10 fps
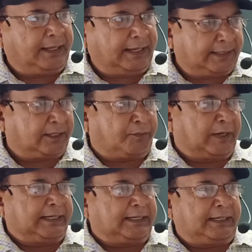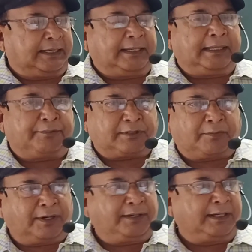Another point, if
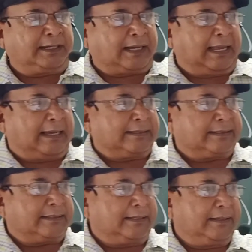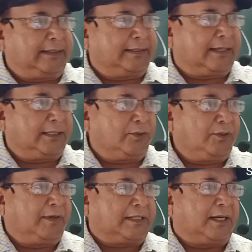subordinate clause is a
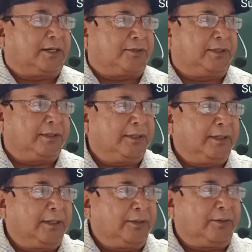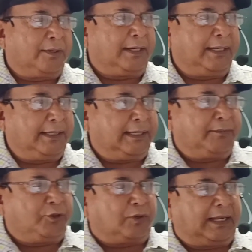universal truth or any
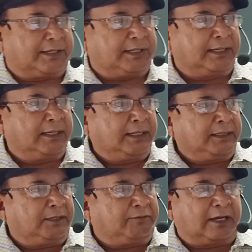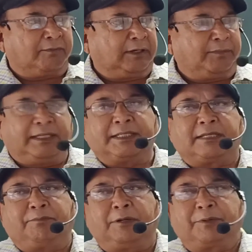habitual action, the verb will be in
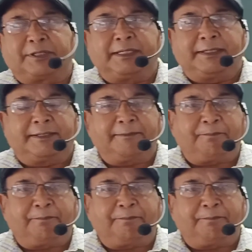simple present.